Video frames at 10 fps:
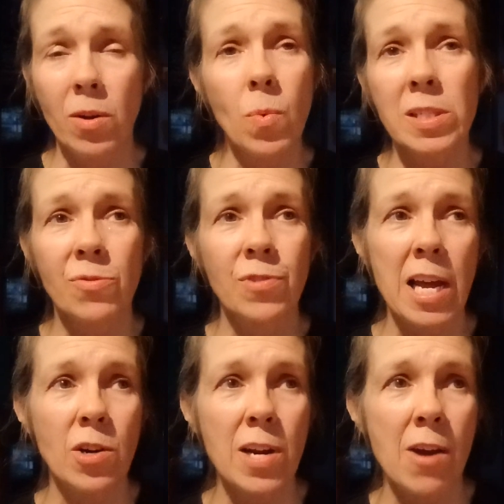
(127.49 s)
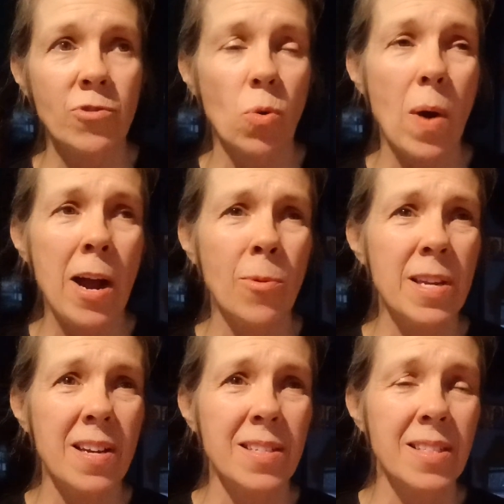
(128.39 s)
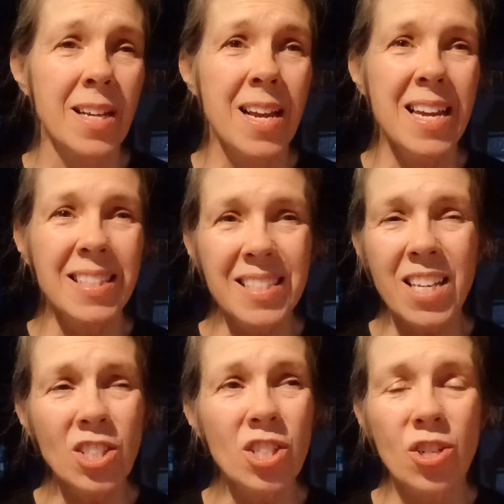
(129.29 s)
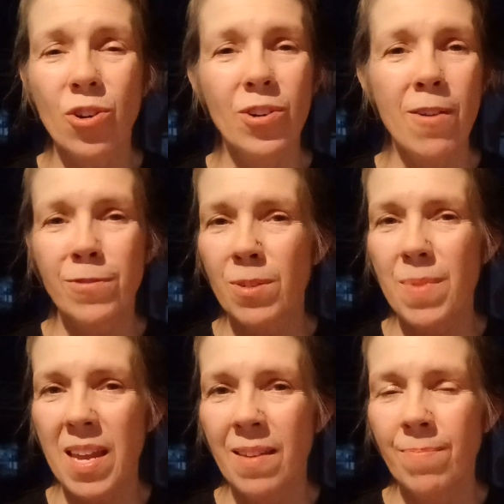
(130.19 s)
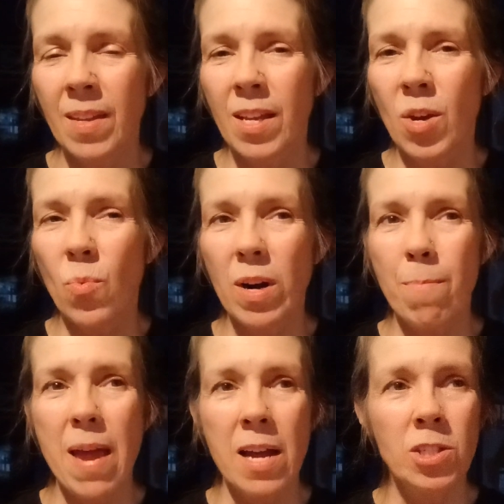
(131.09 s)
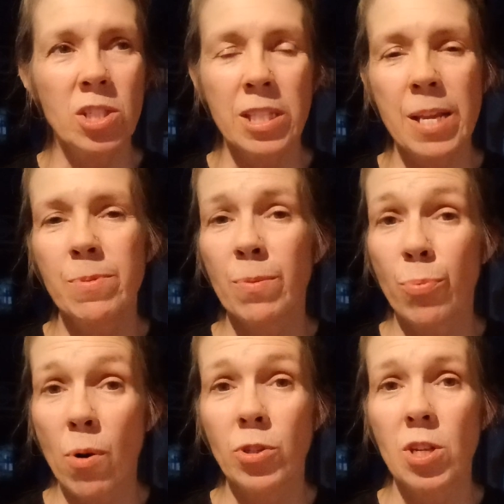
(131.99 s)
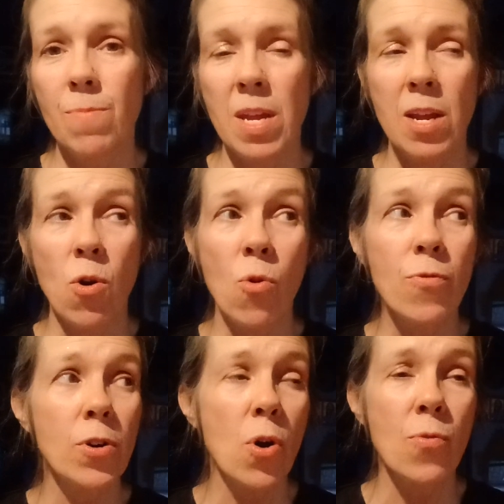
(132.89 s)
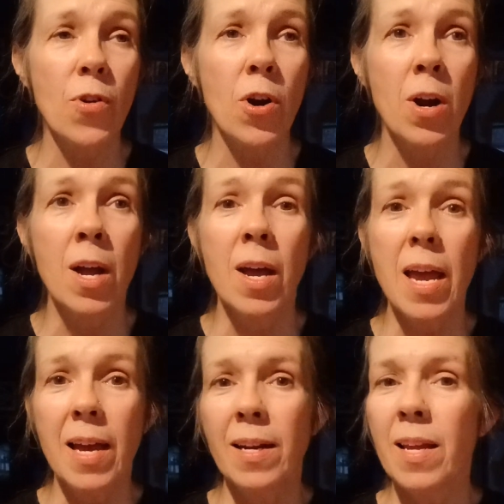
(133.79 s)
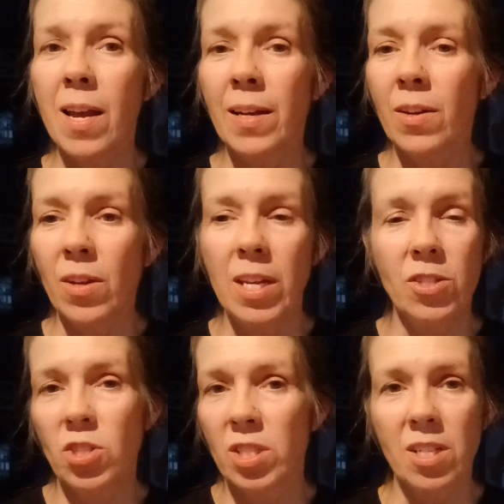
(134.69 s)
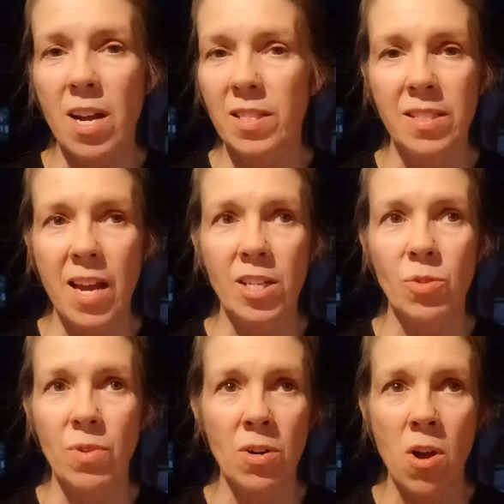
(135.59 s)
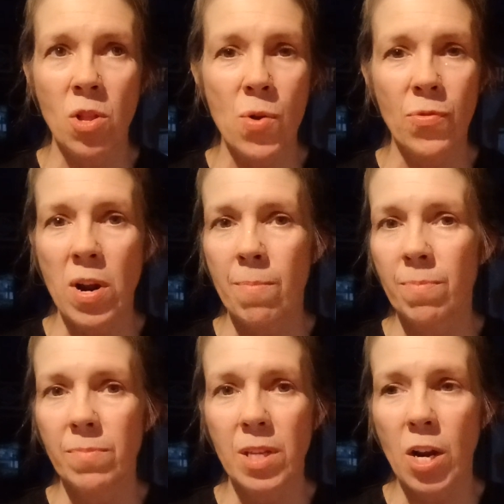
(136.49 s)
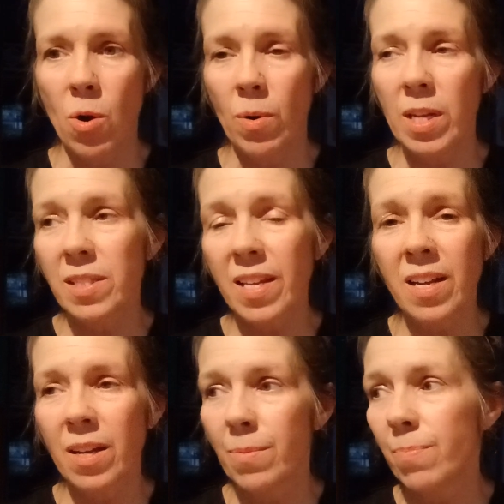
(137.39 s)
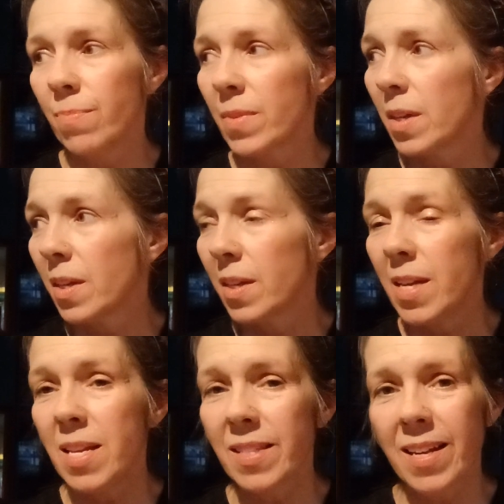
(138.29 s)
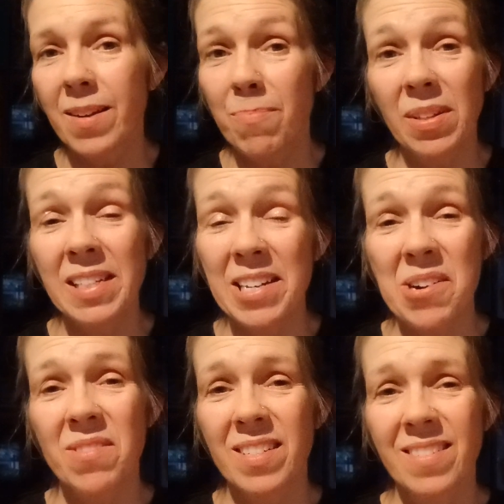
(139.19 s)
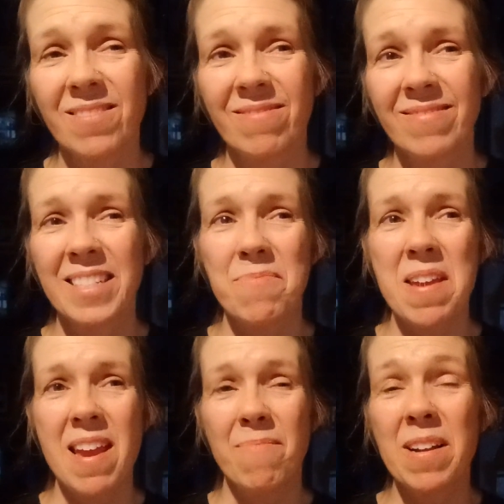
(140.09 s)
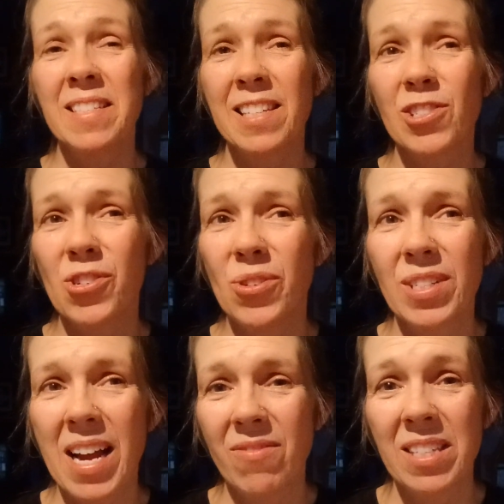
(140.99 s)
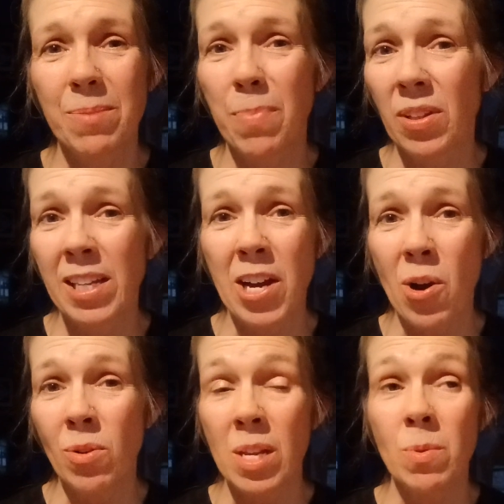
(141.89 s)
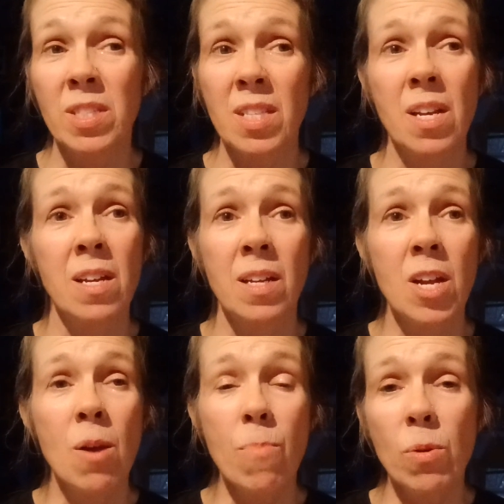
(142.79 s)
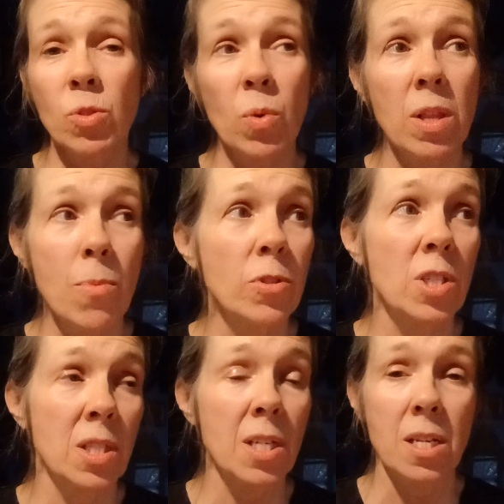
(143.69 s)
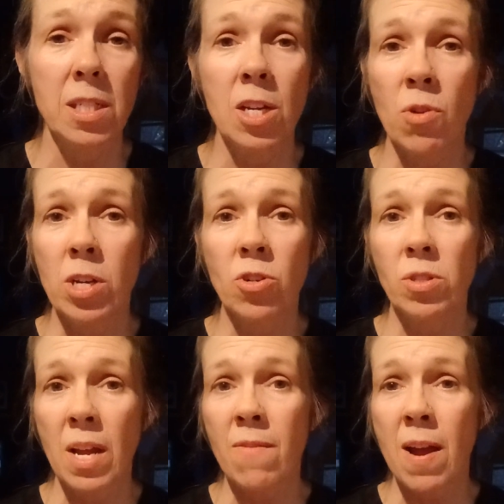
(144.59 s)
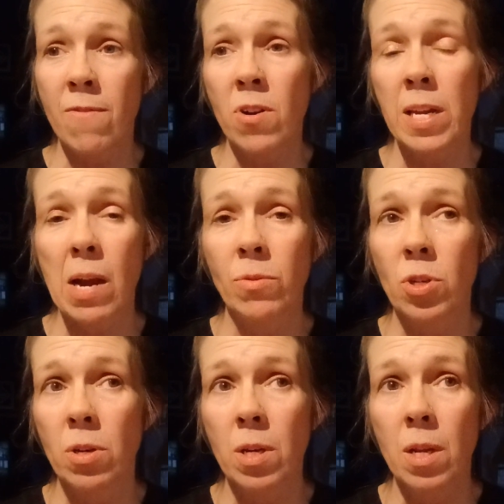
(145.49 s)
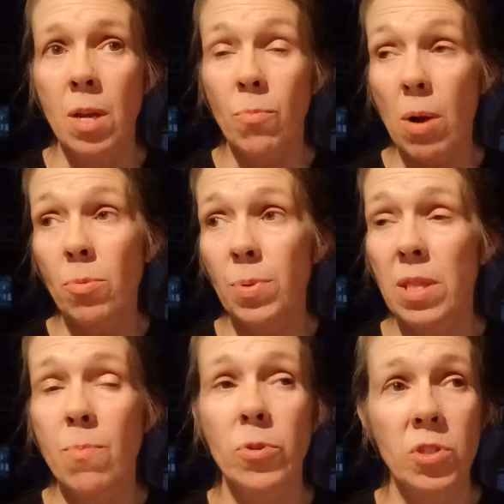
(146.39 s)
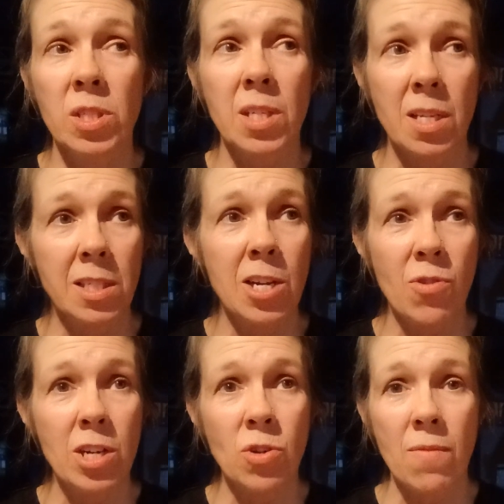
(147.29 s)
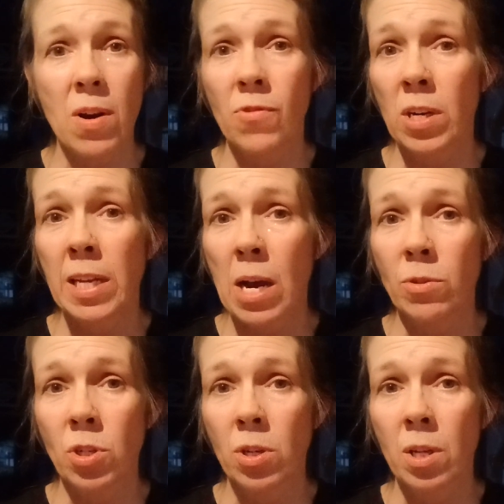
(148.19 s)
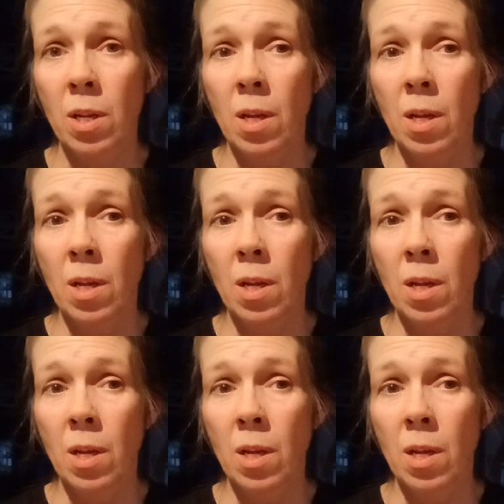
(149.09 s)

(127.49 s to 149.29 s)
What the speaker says: It wasn't flattering after a while because it's such a turnoff to me when a man just keeps approaching me over and over and he's just got sex written all over him. You know, he's like a billy goat to me. My sister used to have this billy goat. He was one of the most disgusting creatures I've ever encountered. Probably the most disgusting creature I've ever encountered.